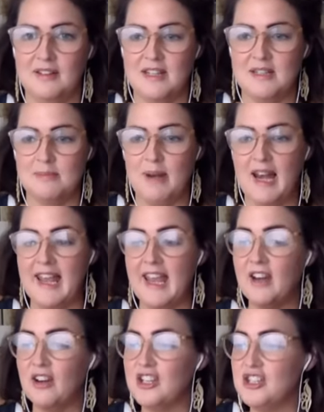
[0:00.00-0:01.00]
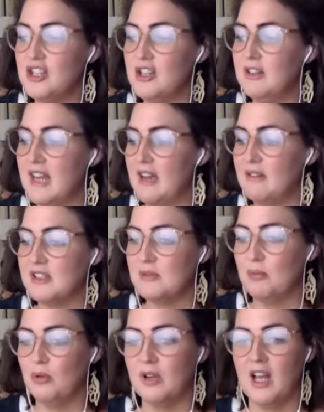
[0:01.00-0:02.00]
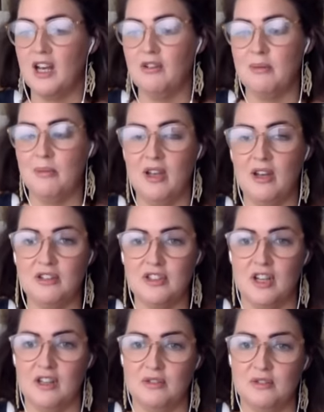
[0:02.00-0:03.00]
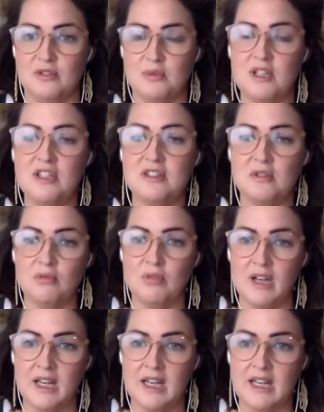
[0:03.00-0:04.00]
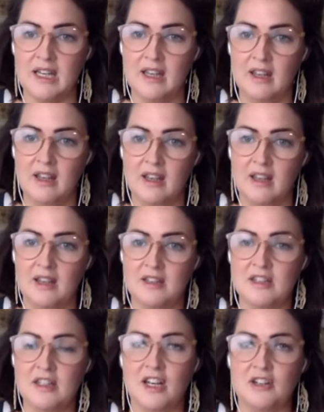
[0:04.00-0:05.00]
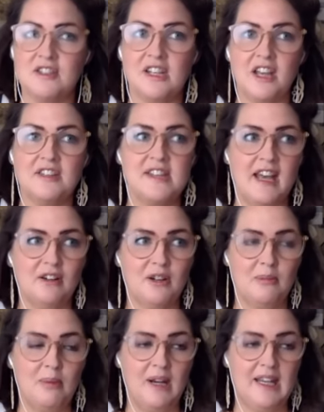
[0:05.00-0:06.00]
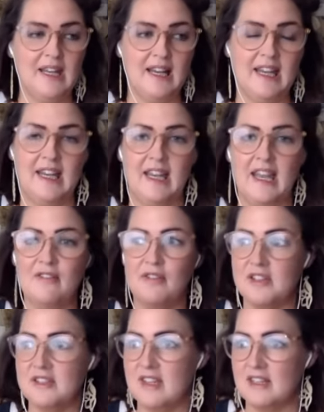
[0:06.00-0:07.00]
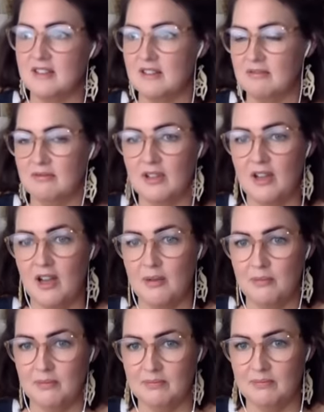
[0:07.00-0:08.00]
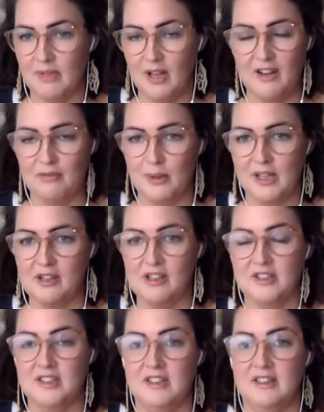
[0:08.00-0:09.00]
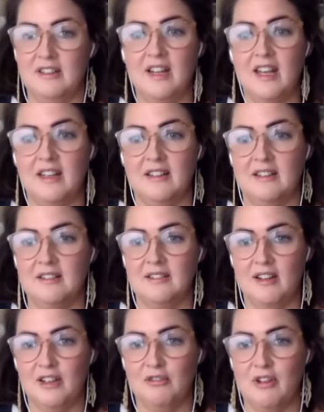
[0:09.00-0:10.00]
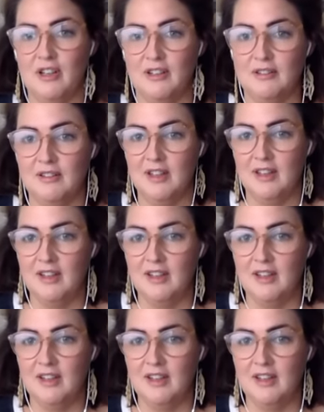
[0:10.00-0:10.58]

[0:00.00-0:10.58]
this play, and I do now explore color in my art journals, which is a really, you know, to cut it out completely. If I say I'm I love my garden and I grow